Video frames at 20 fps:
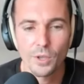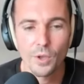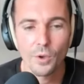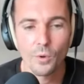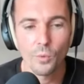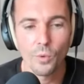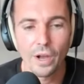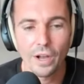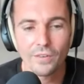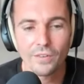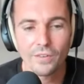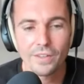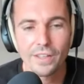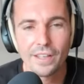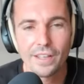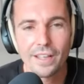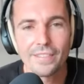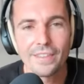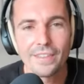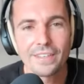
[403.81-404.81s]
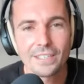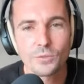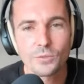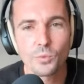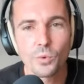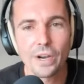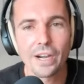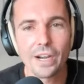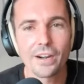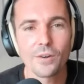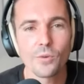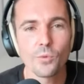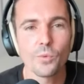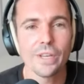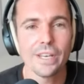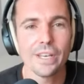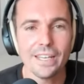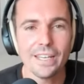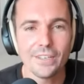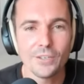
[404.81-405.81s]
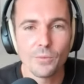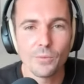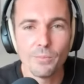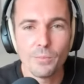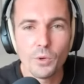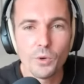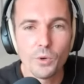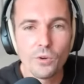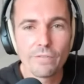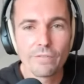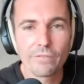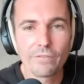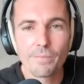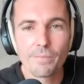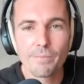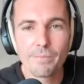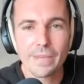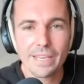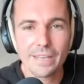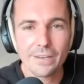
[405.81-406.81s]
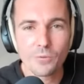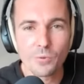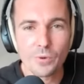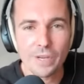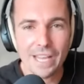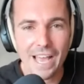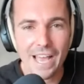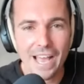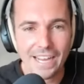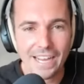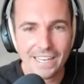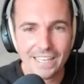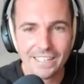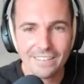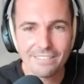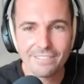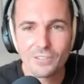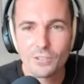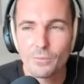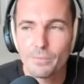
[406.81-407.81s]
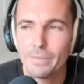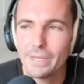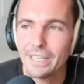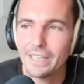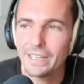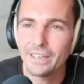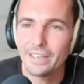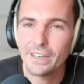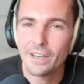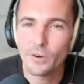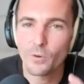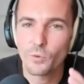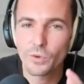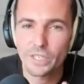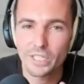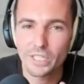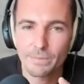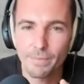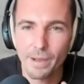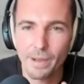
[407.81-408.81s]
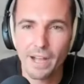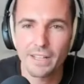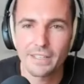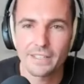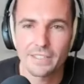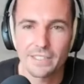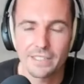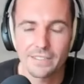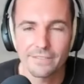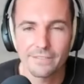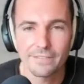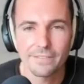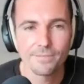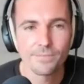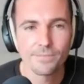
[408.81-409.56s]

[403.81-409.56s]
Well, this is where we need to move from being reactive to being responsive.